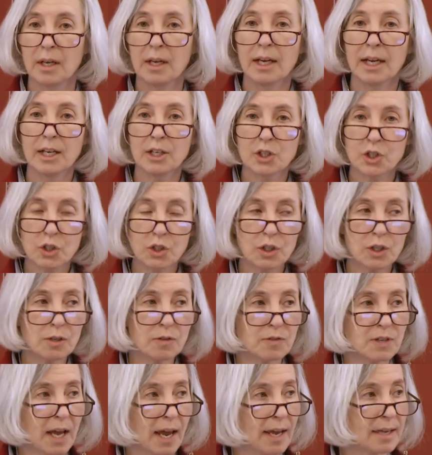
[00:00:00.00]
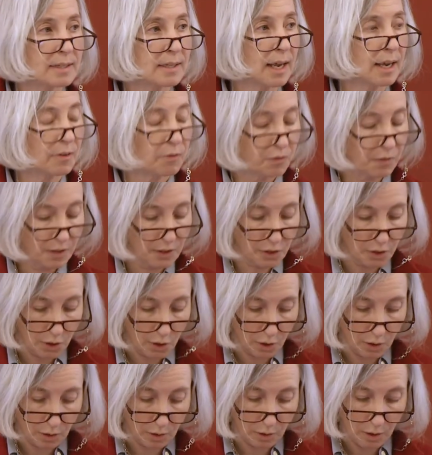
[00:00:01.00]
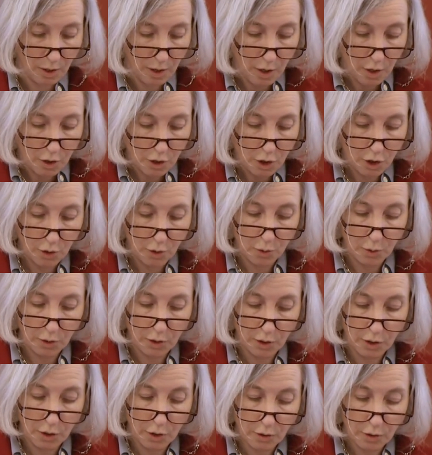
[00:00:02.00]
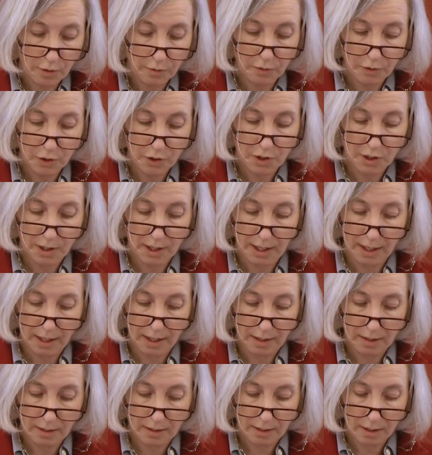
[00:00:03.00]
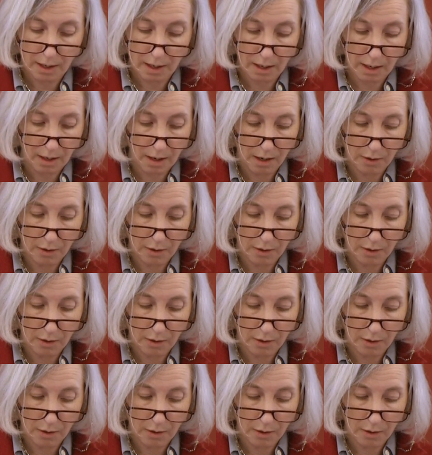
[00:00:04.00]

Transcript: He served as a visitor to the universities uh,